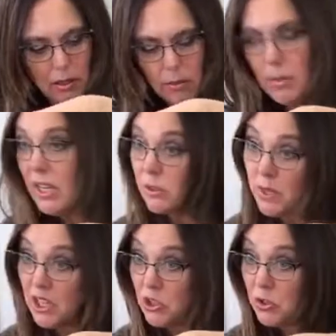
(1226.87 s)
because we
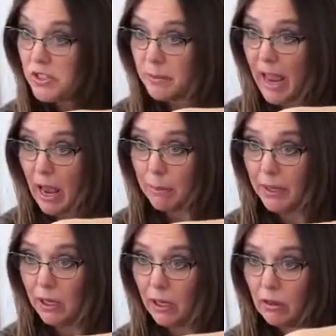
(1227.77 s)
can use some
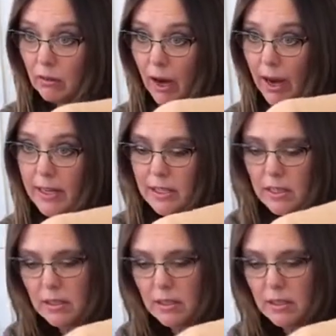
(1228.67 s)
happy, right?